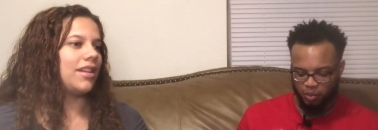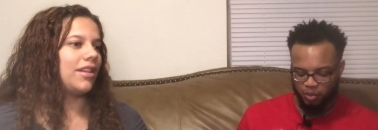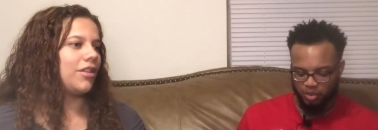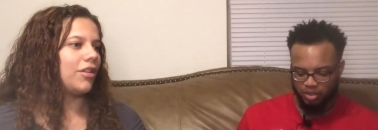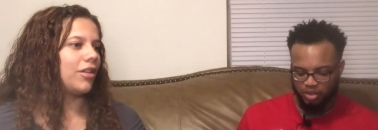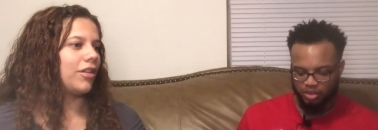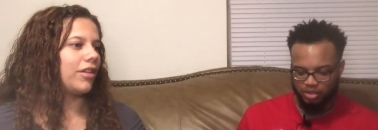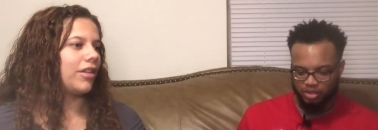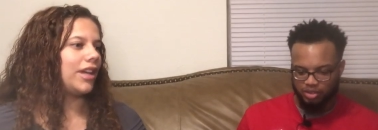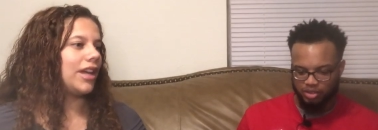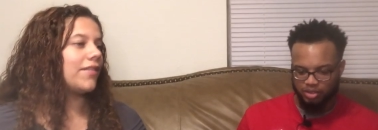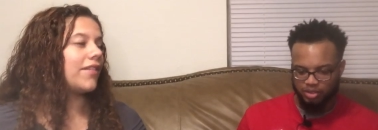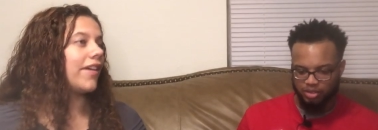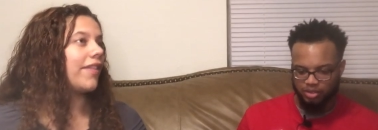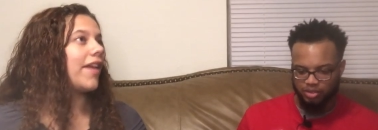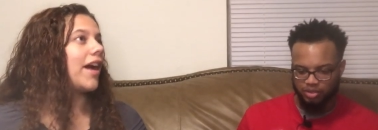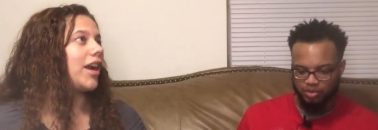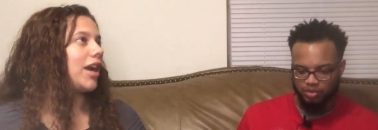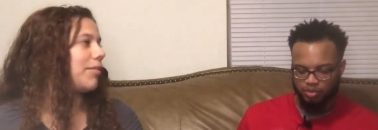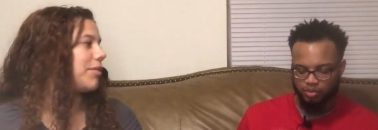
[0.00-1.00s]
Speaker 1: you're giving
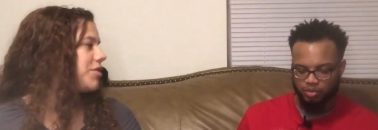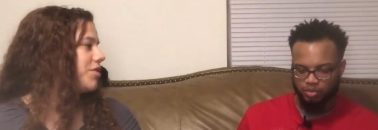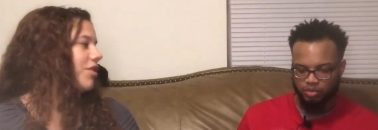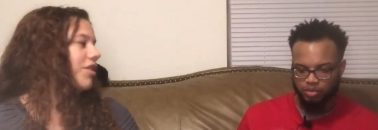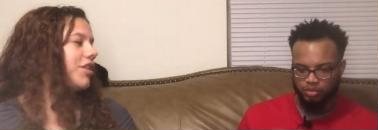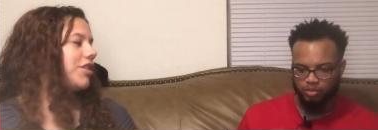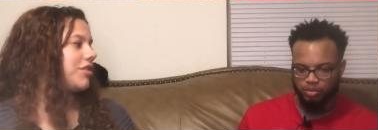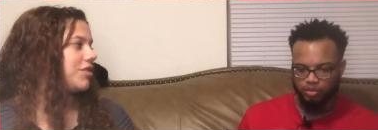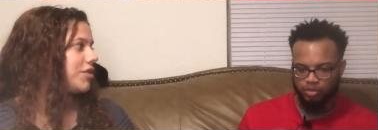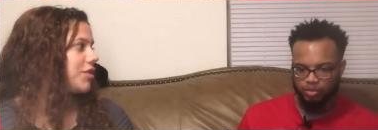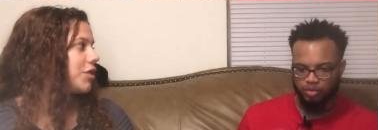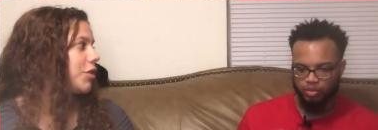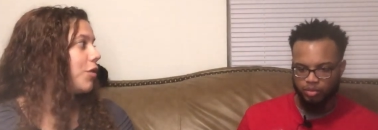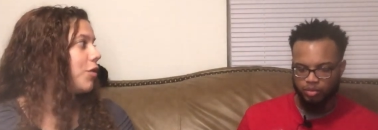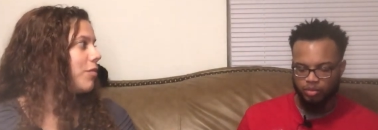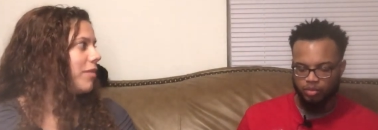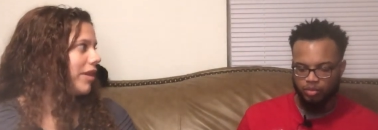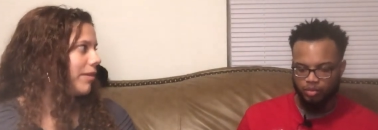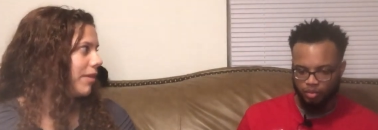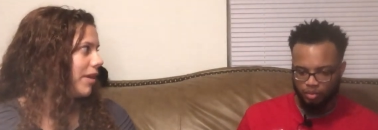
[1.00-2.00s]
that opportunity to
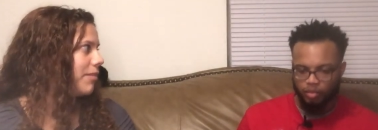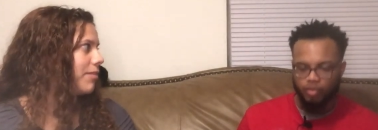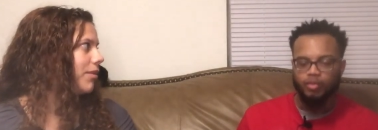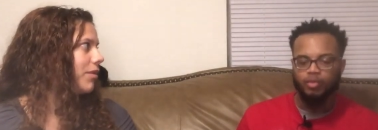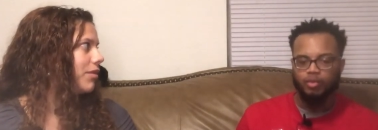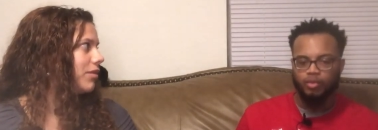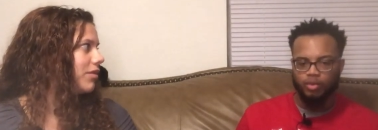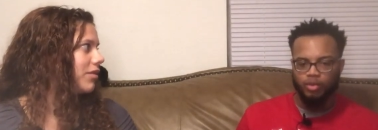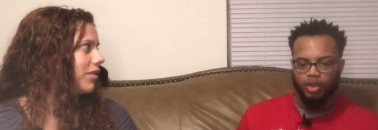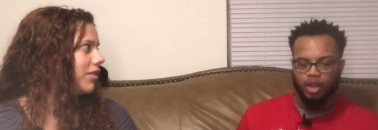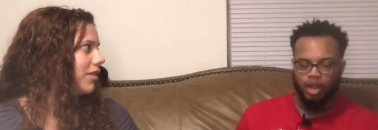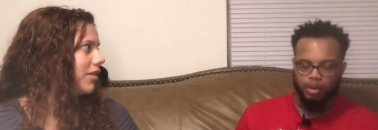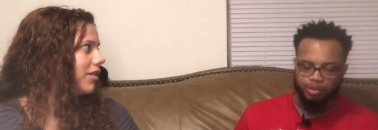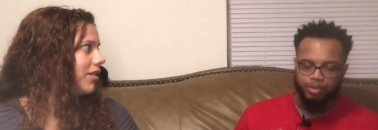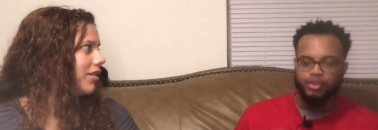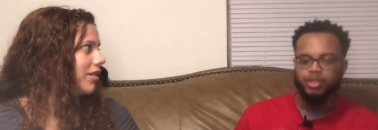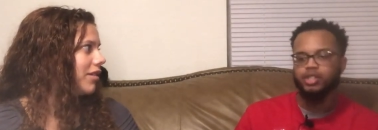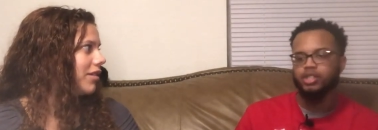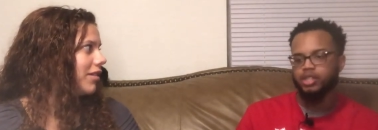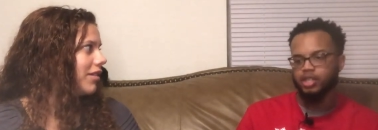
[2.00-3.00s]
so many people.
Speaker 2: I
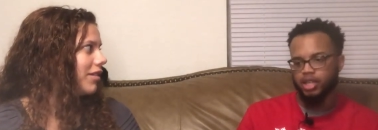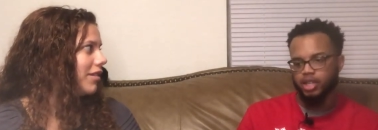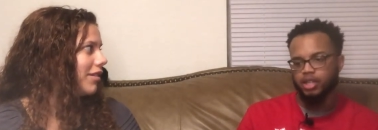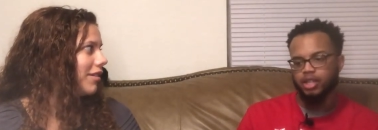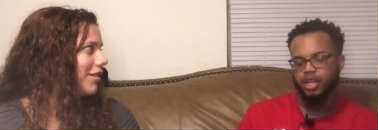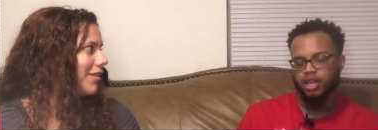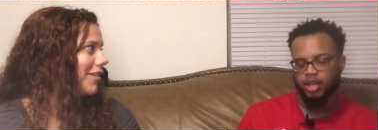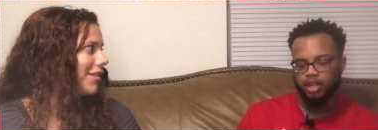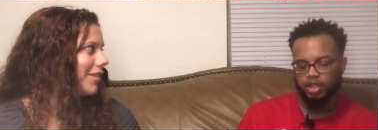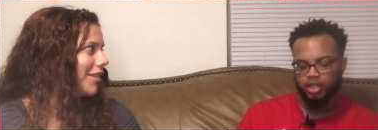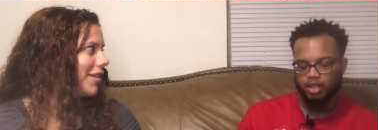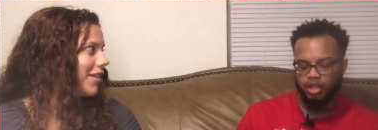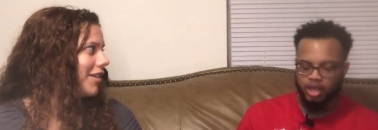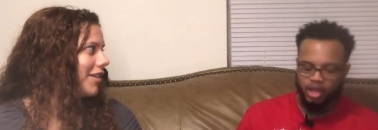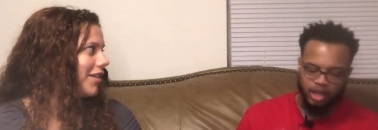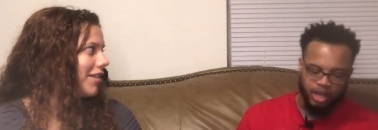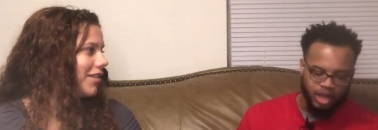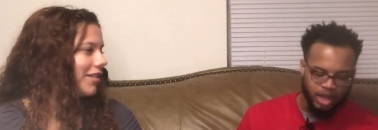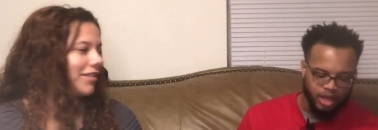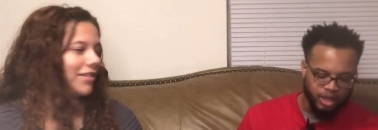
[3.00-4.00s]
appreciate that. Yeah,
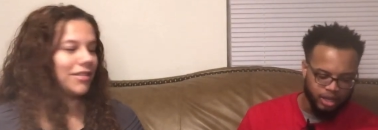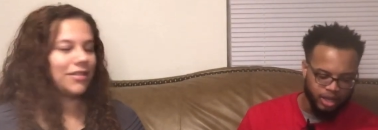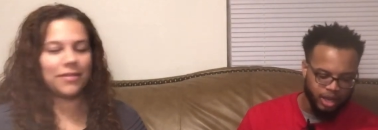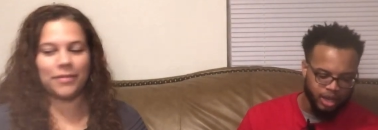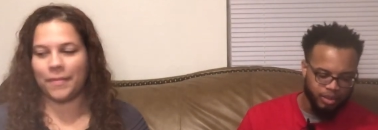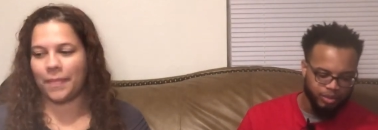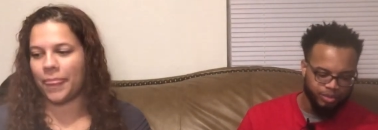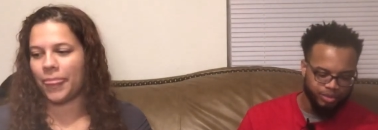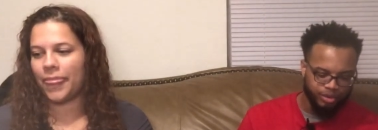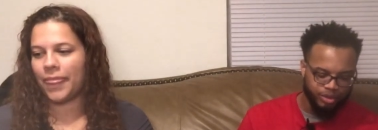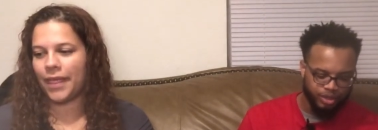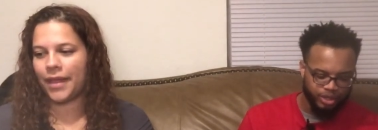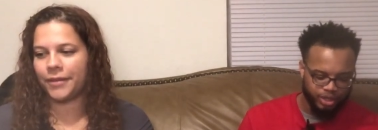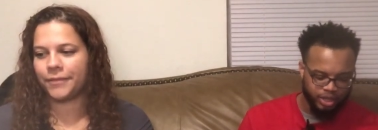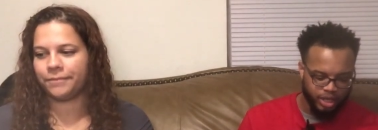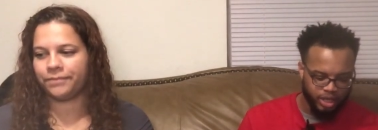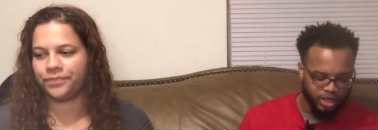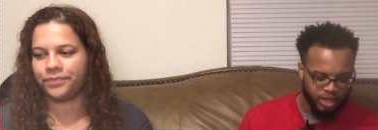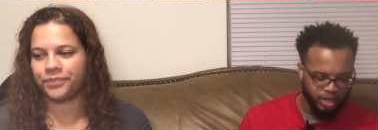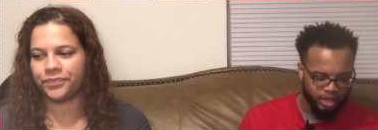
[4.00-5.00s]
yeah I, I
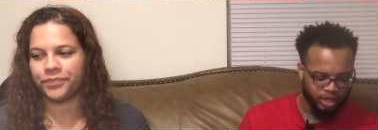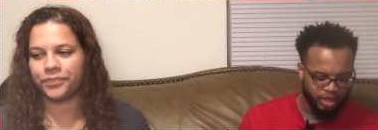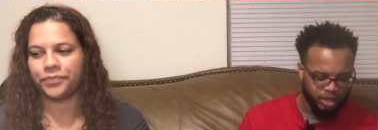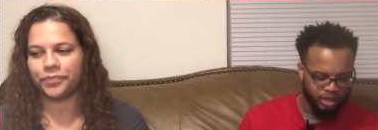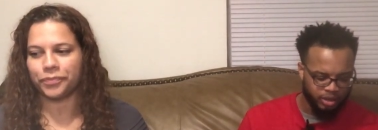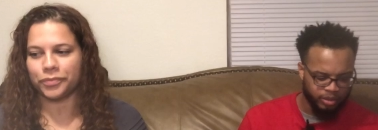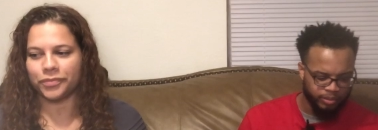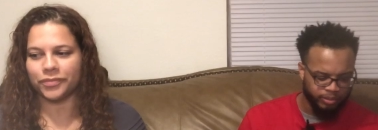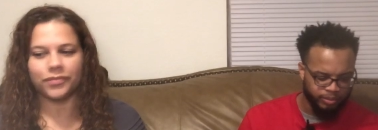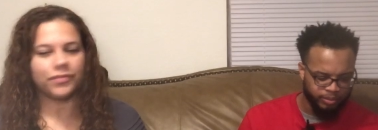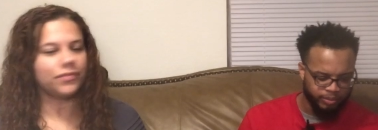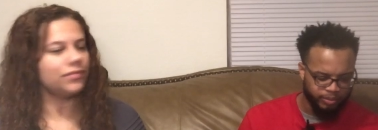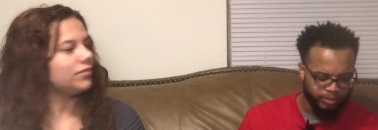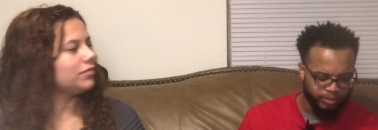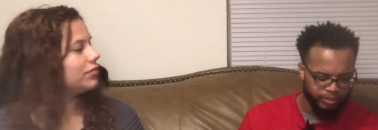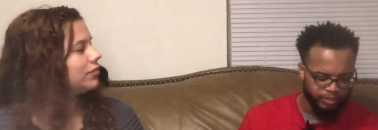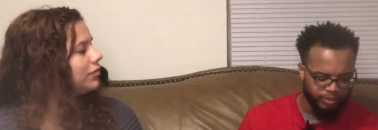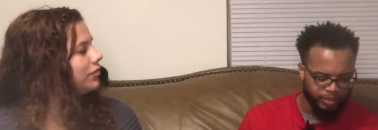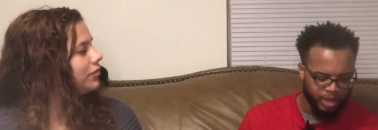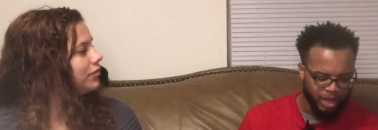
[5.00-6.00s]
appreciate it. Um,
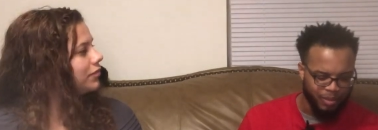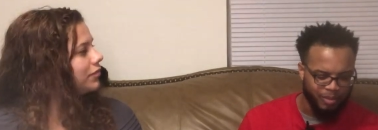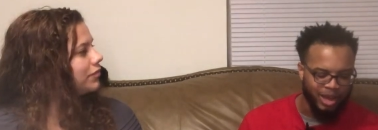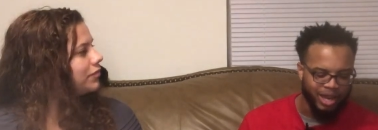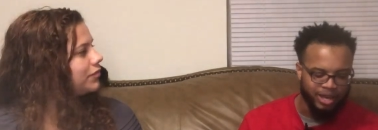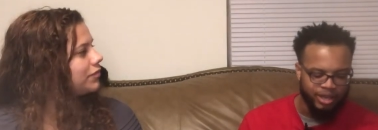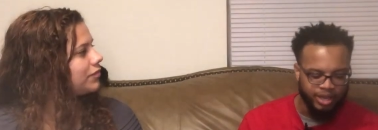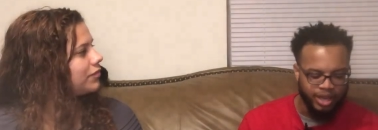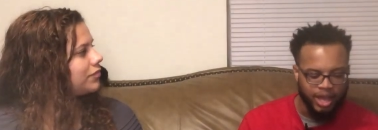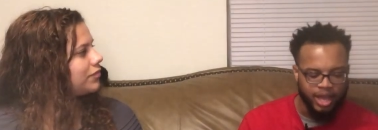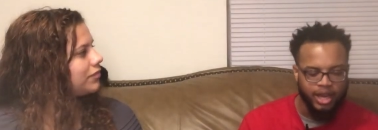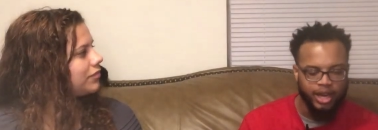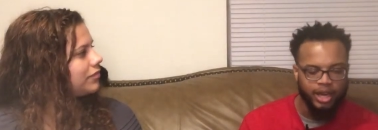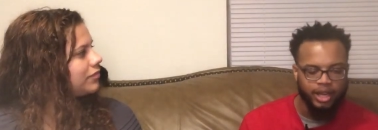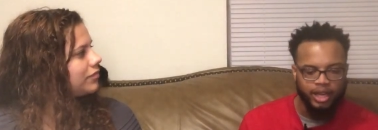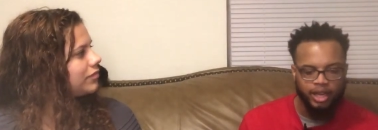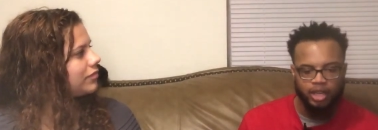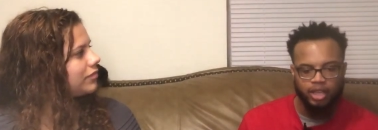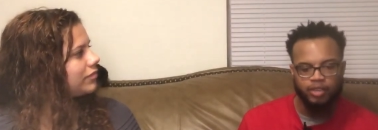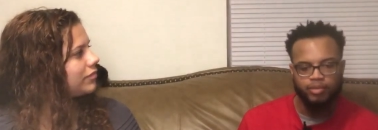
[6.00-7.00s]
and my dad, I
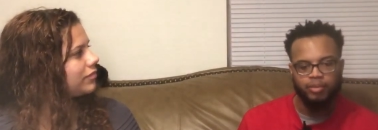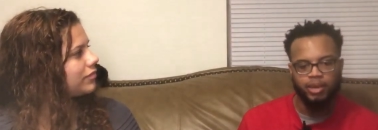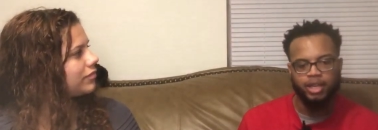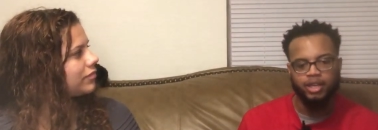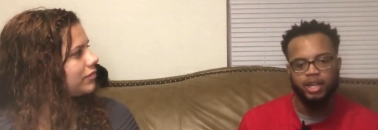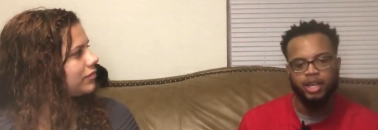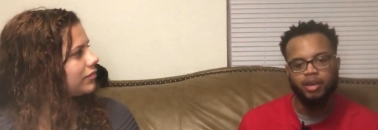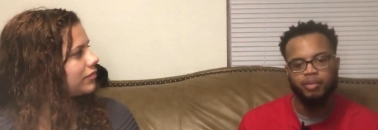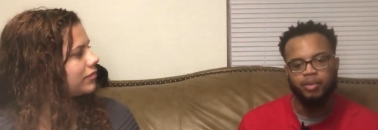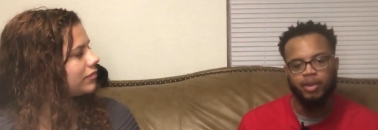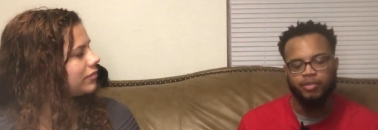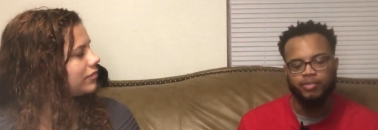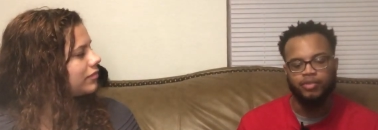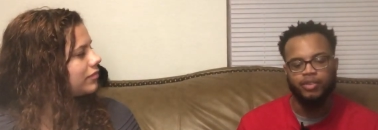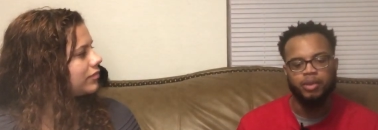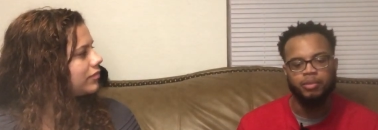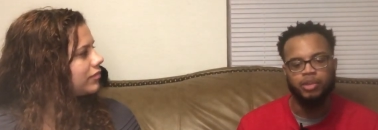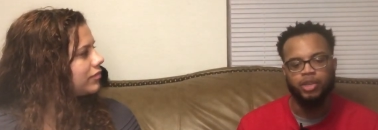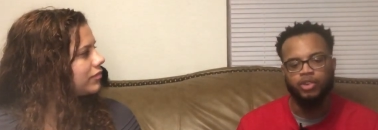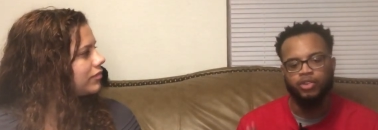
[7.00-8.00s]
got to give my dad and my
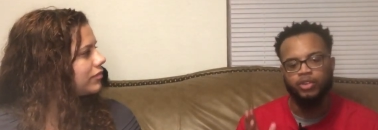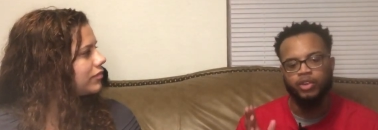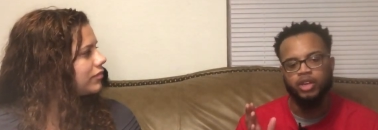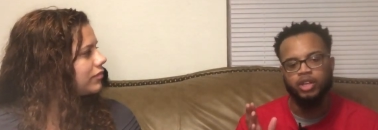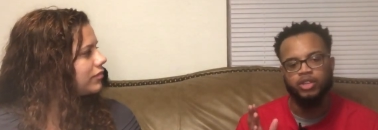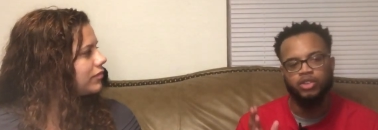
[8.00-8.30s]
family credit